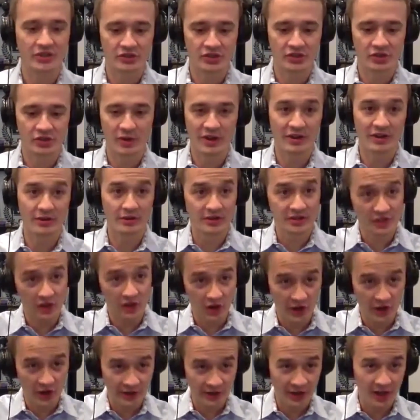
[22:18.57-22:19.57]
So whether it's
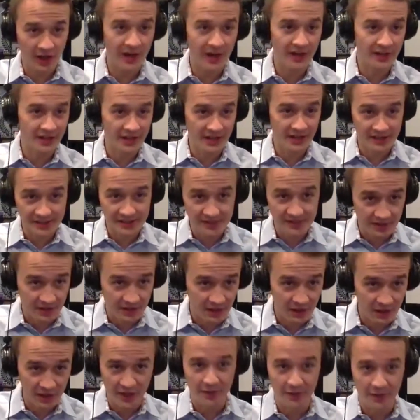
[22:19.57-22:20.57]
online and it's
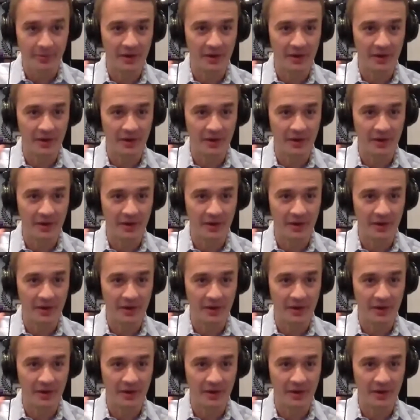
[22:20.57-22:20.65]
click a